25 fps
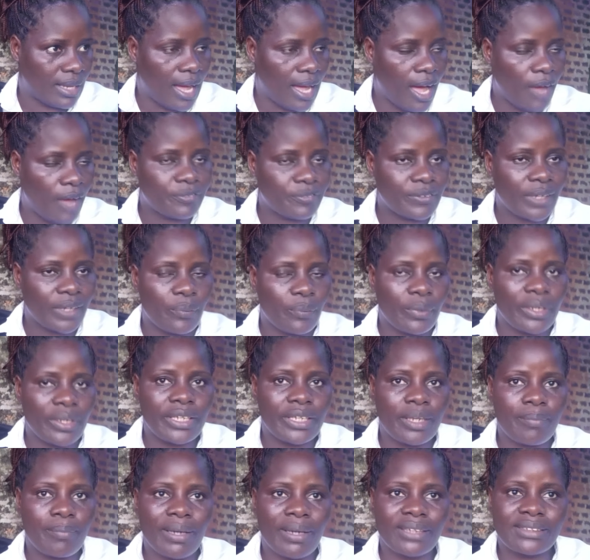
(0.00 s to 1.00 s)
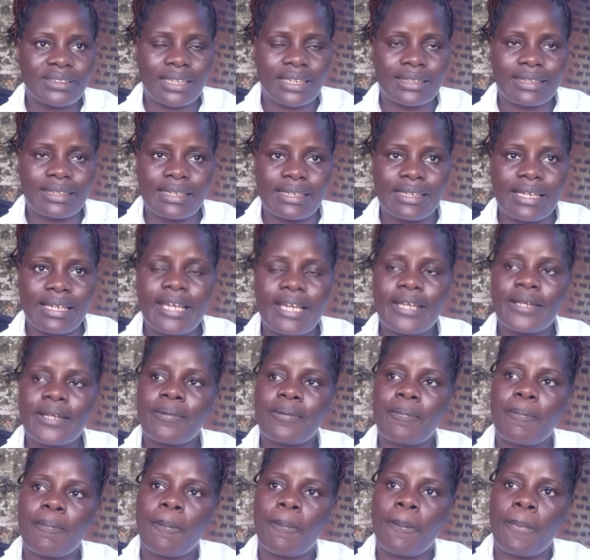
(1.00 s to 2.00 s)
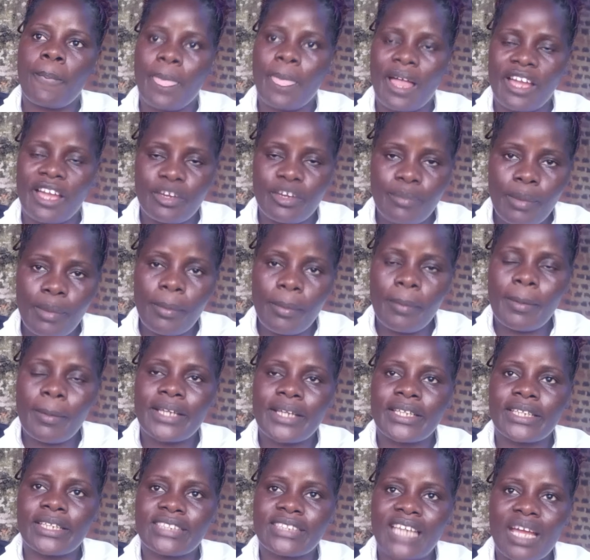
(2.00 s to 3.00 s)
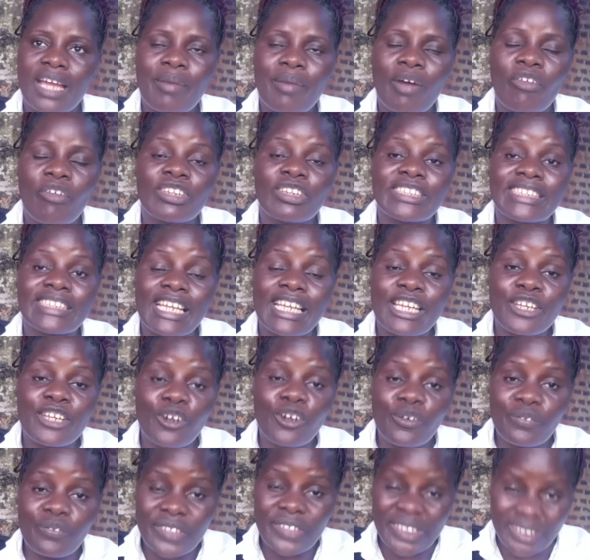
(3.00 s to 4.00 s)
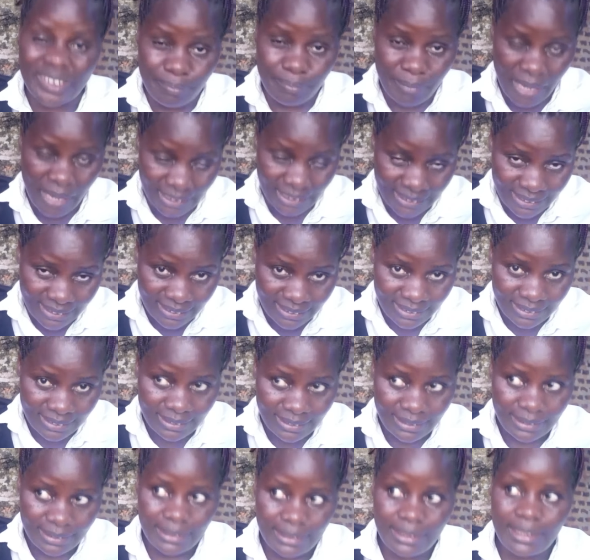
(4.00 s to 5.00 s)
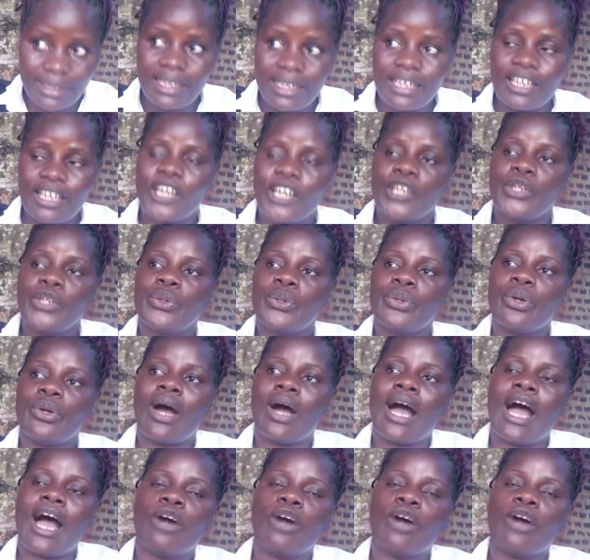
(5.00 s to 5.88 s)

after when the birds started laying, I remember by the time I was selling off these birds, you know,